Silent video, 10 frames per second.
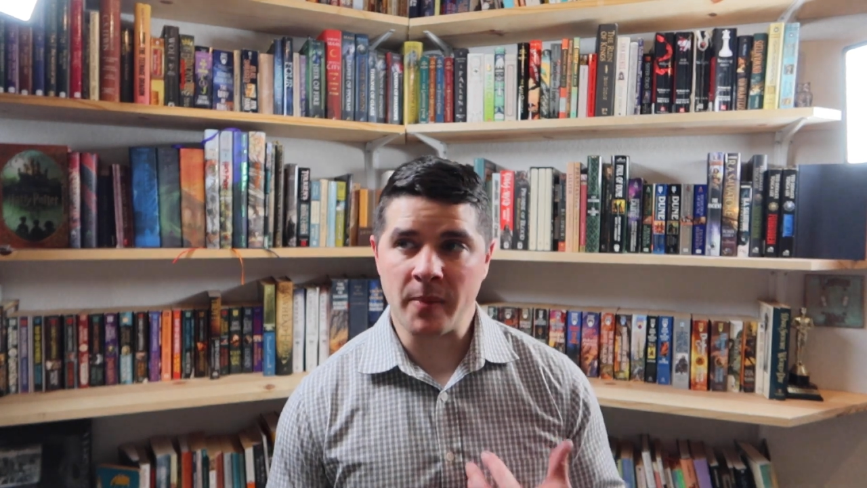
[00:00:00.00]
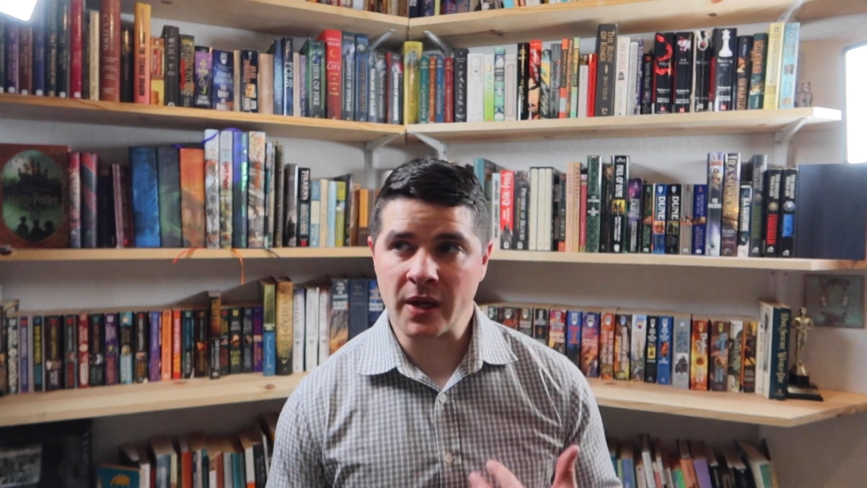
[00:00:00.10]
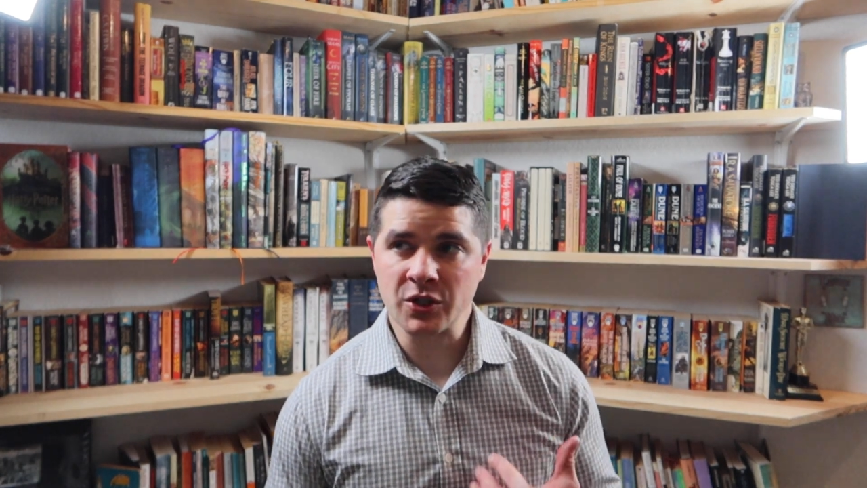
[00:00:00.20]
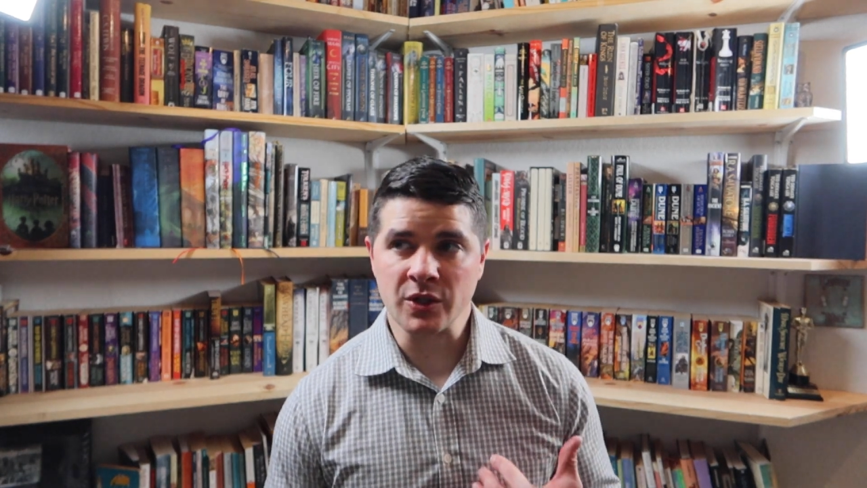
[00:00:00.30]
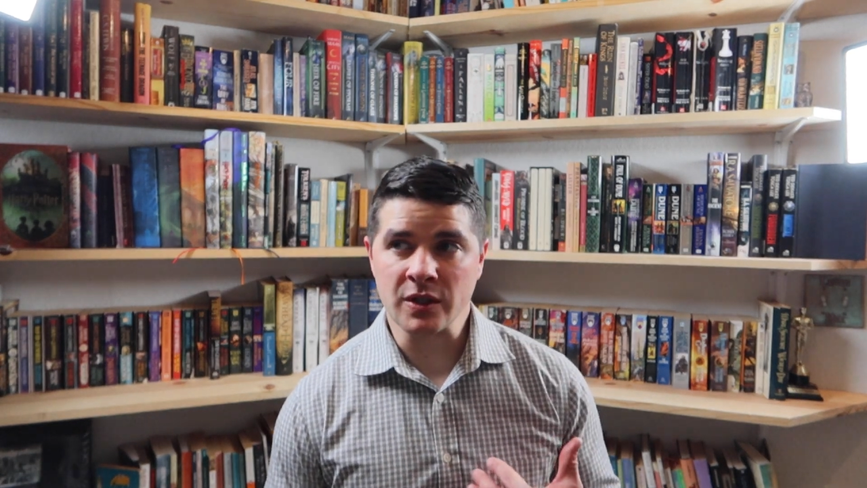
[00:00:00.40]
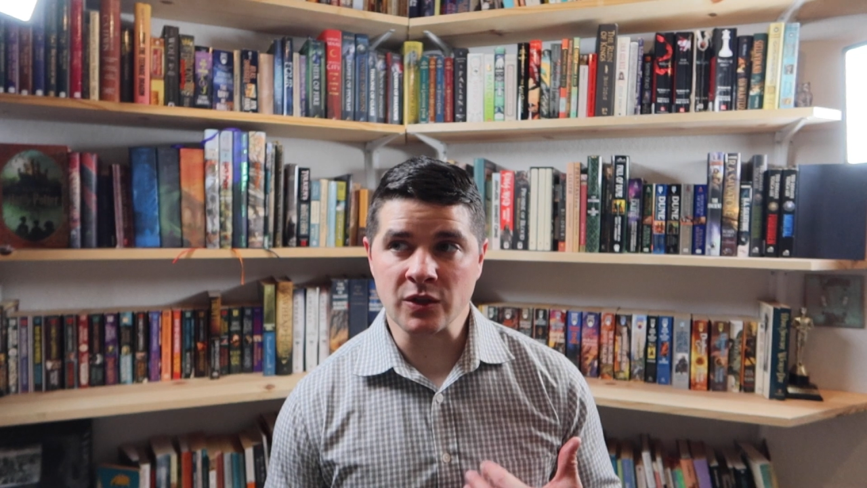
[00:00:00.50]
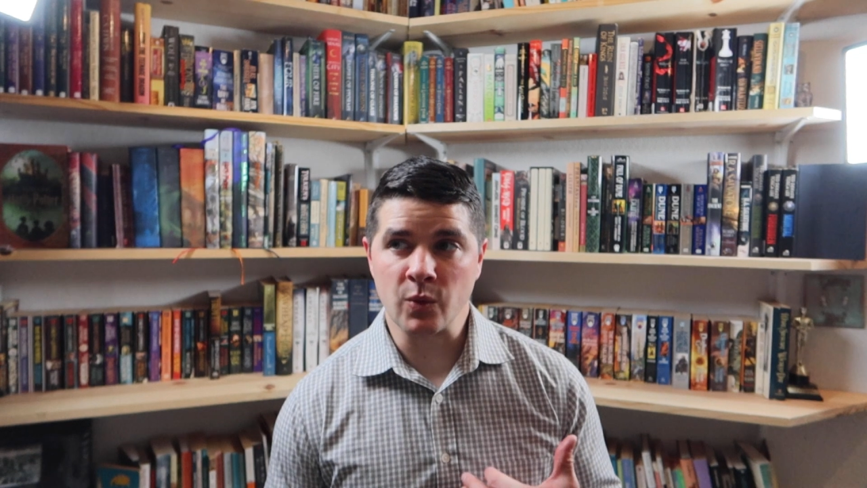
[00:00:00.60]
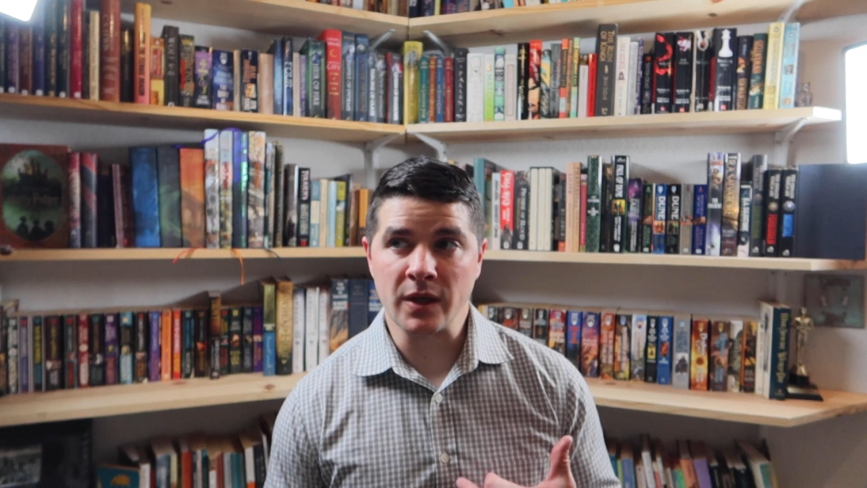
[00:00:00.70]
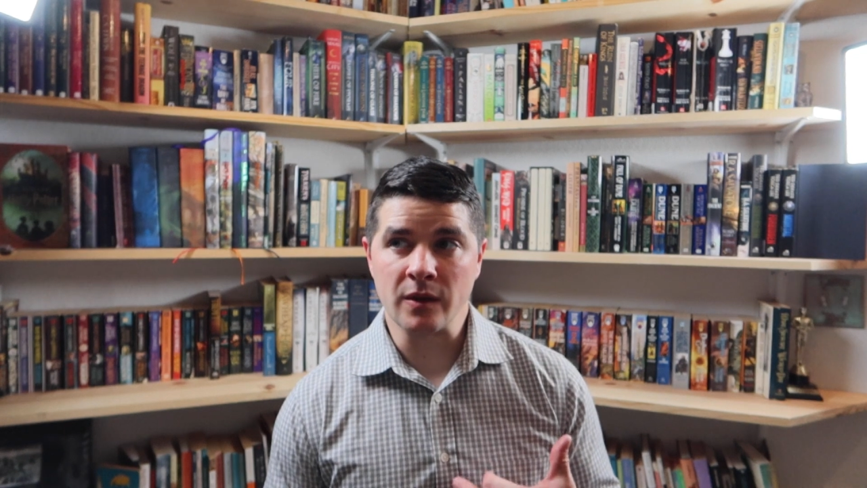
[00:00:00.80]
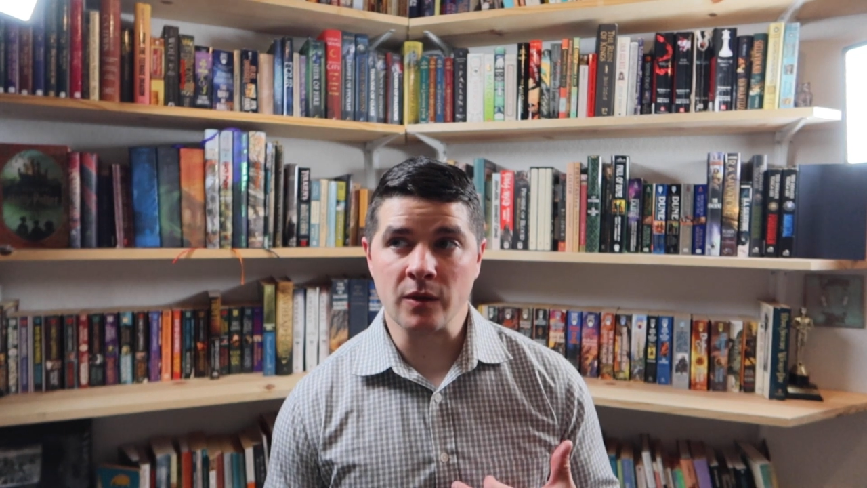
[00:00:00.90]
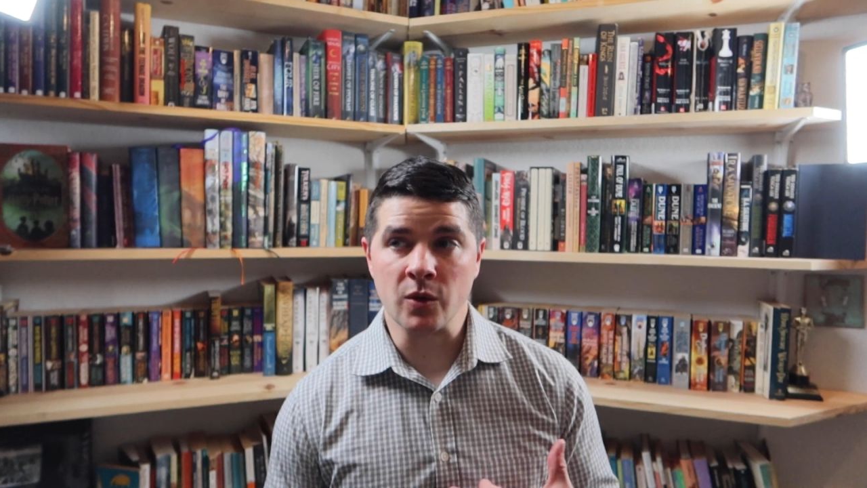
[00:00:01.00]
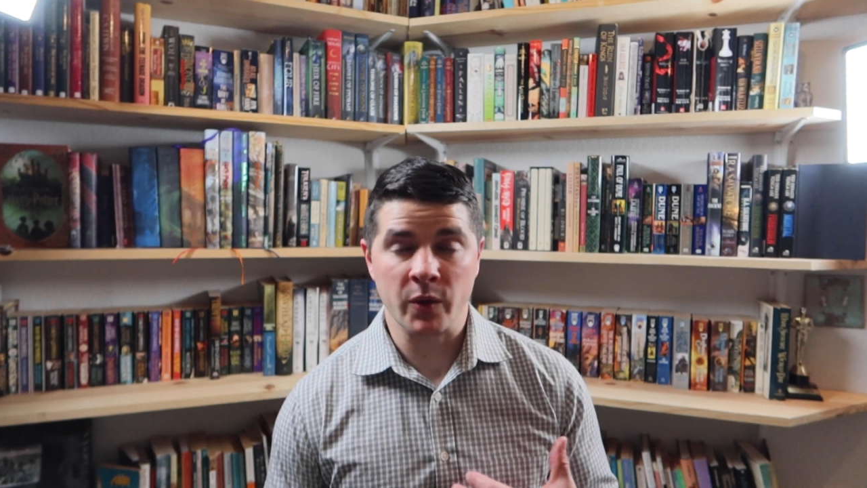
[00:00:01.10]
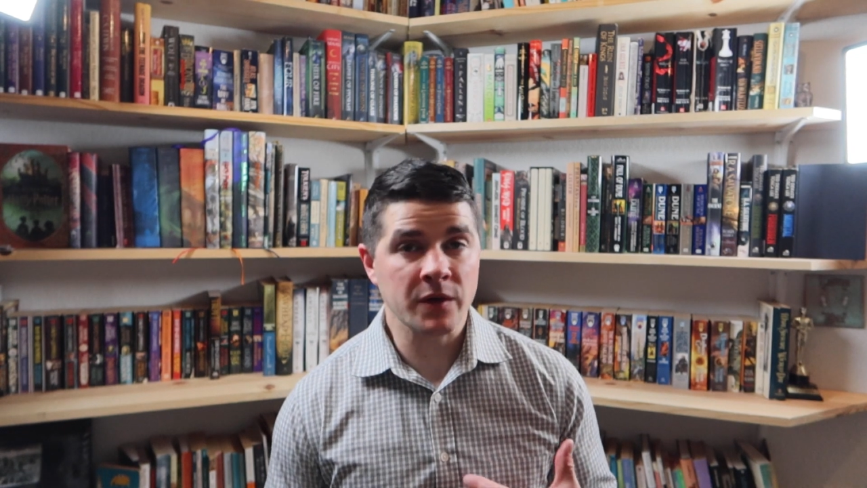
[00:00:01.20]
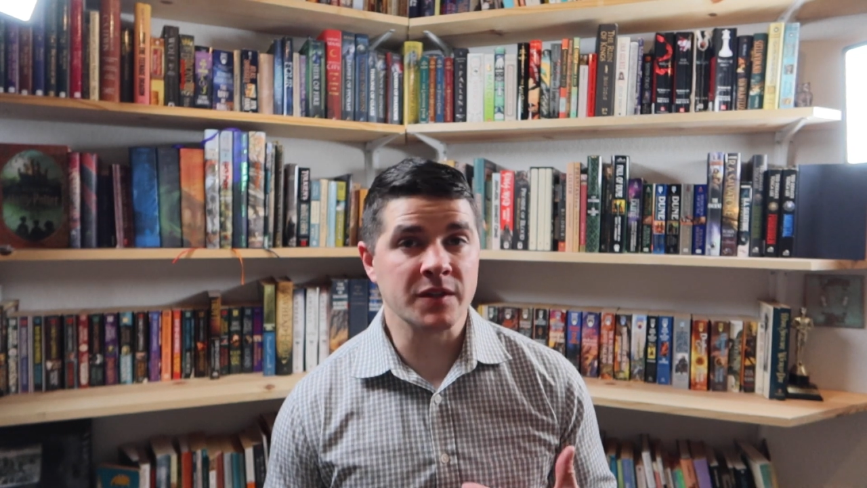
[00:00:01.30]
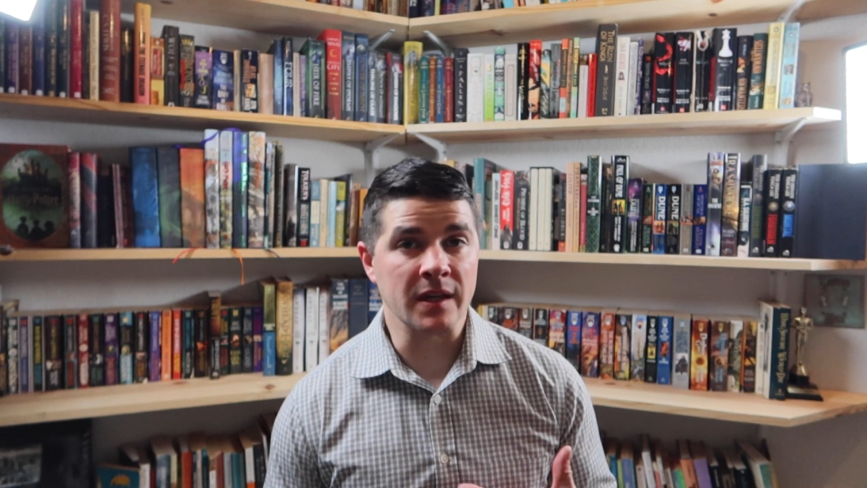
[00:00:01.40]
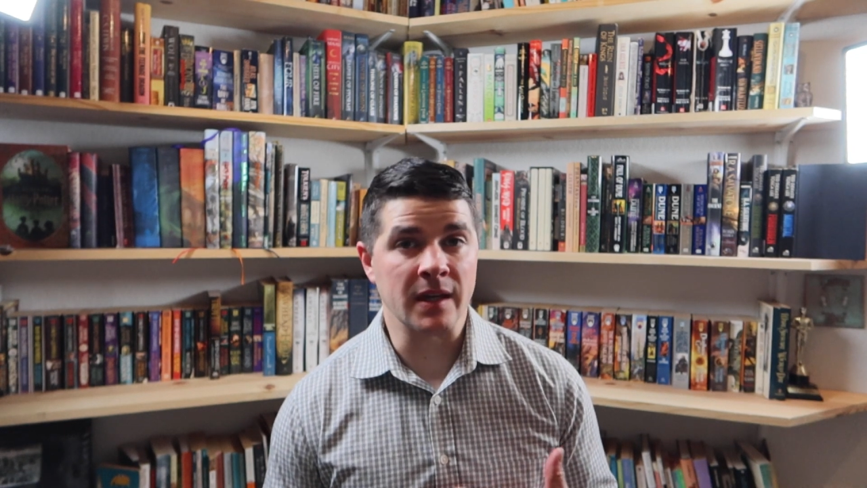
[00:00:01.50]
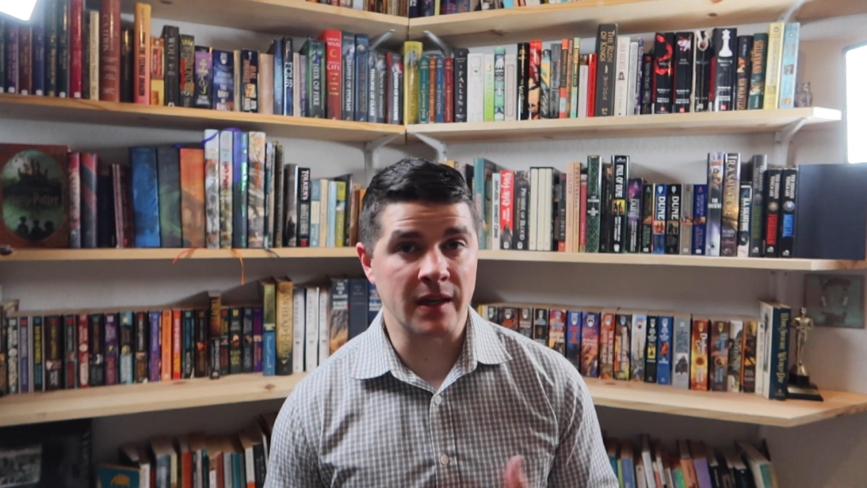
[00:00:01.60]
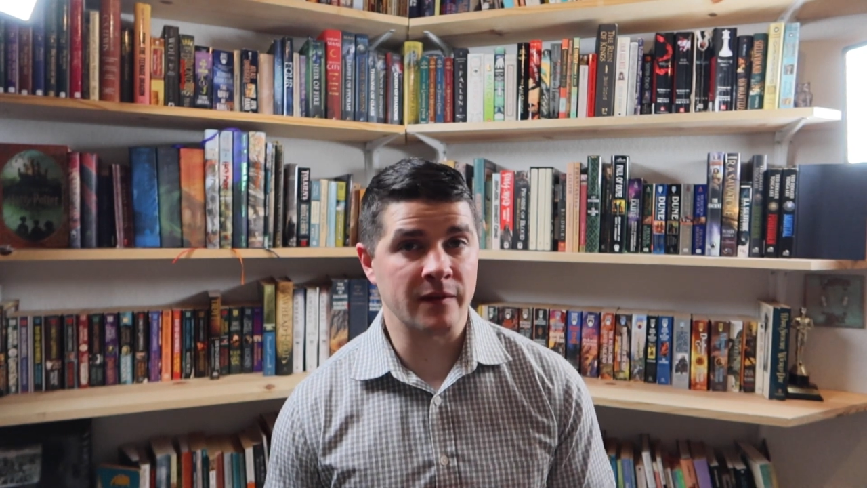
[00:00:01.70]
picture it is when the real Saint Nick,